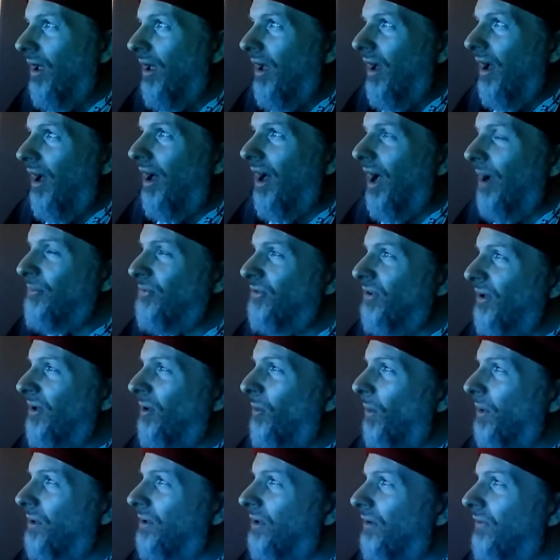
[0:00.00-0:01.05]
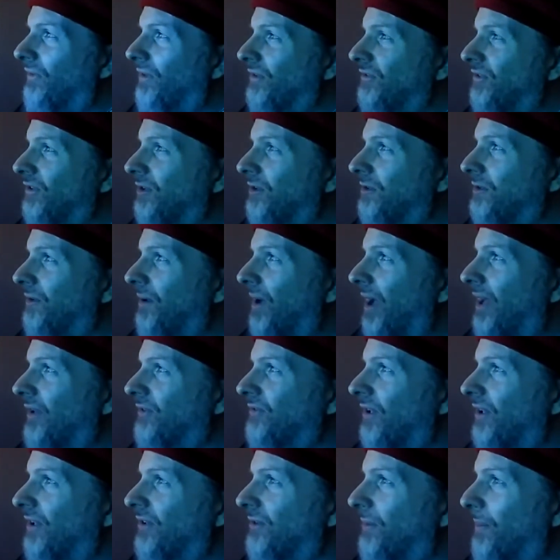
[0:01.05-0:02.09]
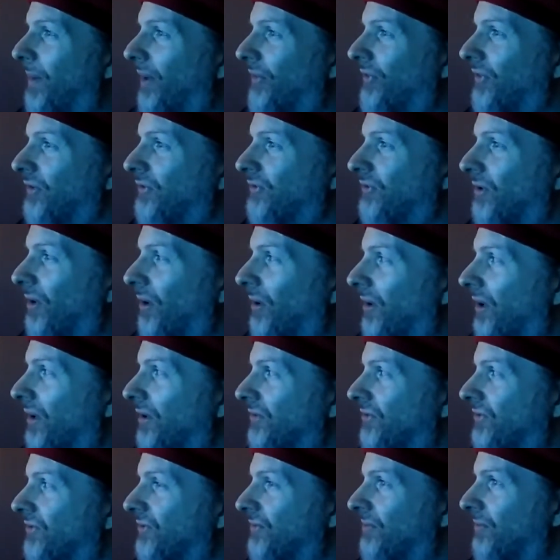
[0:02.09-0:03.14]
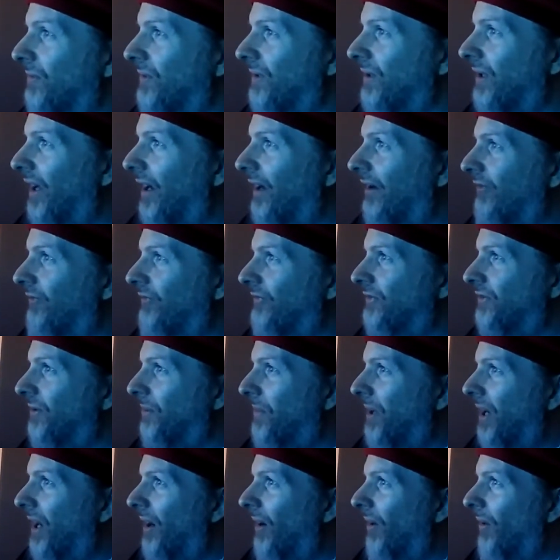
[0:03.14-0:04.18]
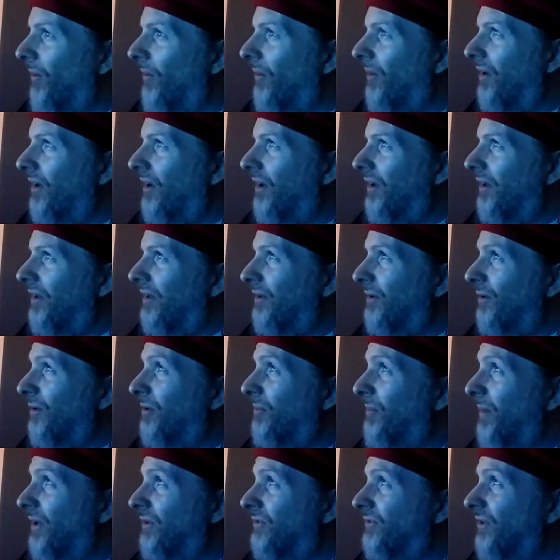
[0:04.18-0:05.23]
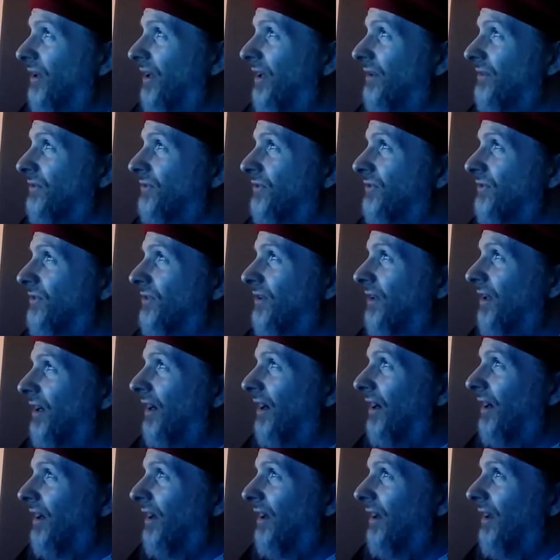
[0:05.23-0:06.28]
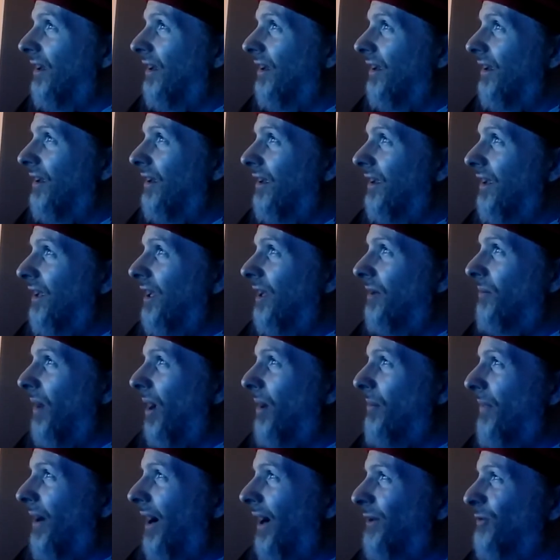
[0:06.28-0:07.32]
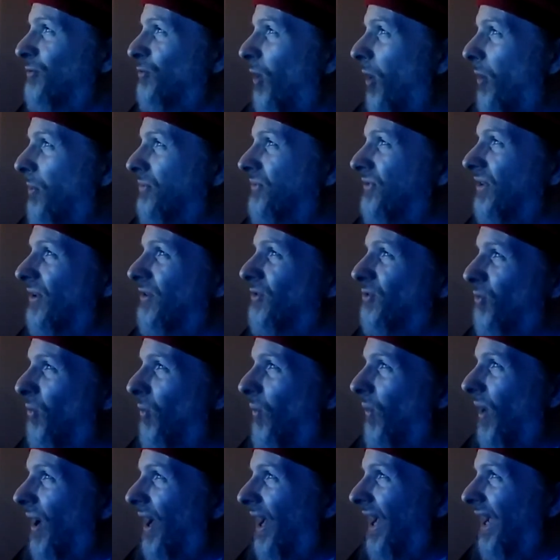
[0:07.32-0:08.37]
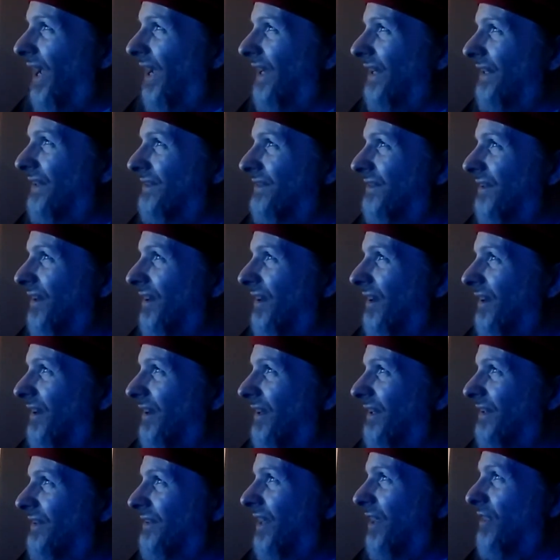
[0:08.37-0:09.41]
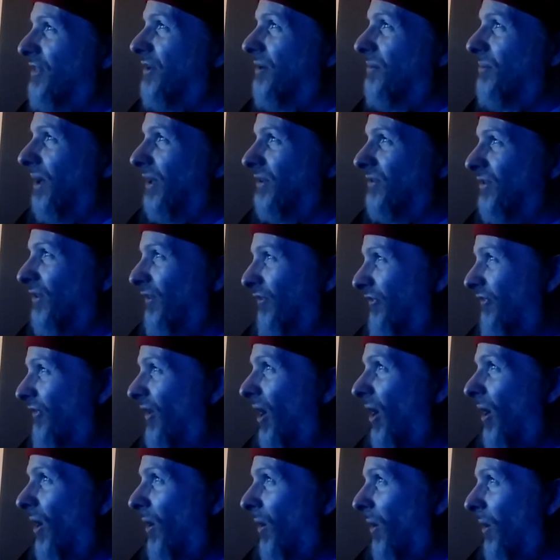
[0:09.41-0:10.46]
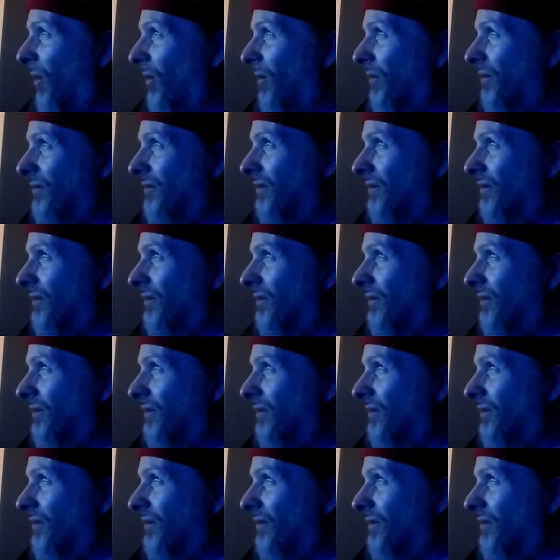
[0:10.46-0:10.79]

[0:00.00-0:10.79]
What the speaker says: I'm starting to wonder if this is about the circus life somehow. It makes sense, yeah. In my mind, ropes untwine, nothing but to fall.